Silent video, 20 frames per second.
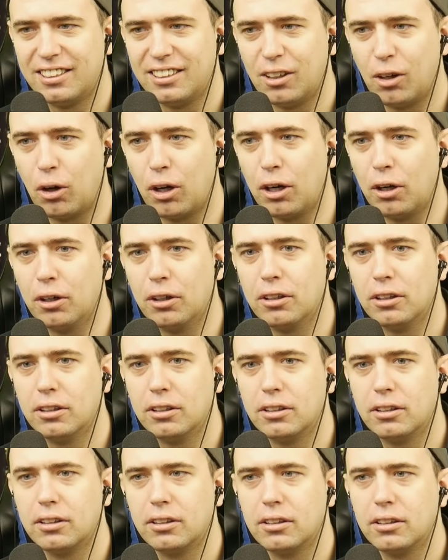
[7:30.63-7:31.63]
Or,
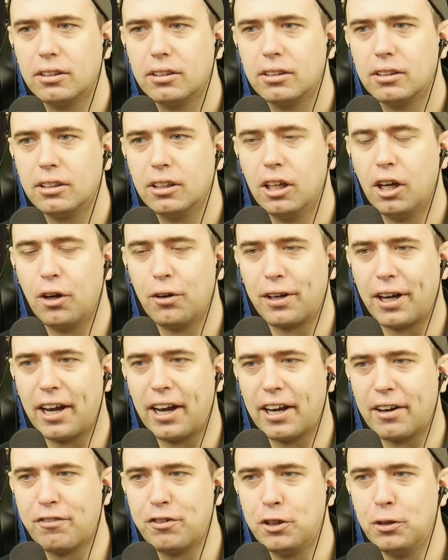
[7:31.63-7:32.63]
okay,
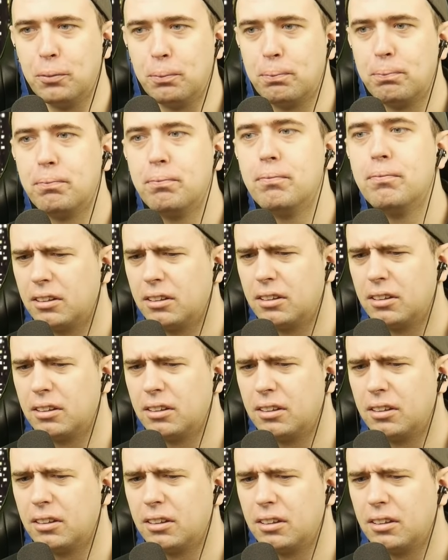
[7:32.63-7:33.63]
a few
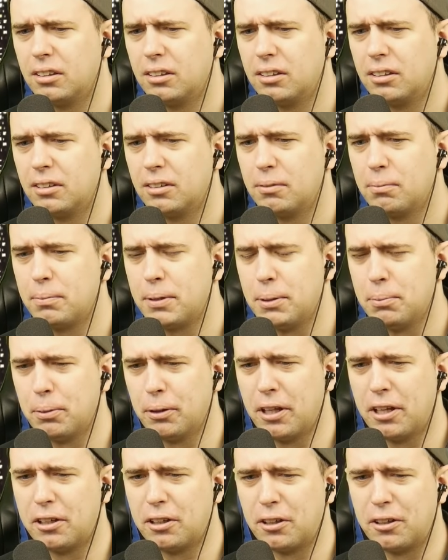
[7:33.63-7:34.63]
people
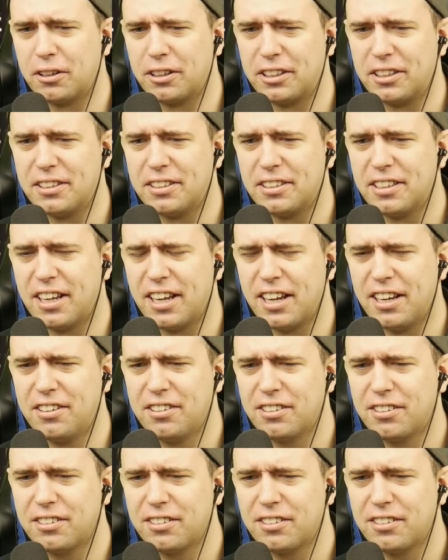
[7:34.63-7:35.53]
that are already dead.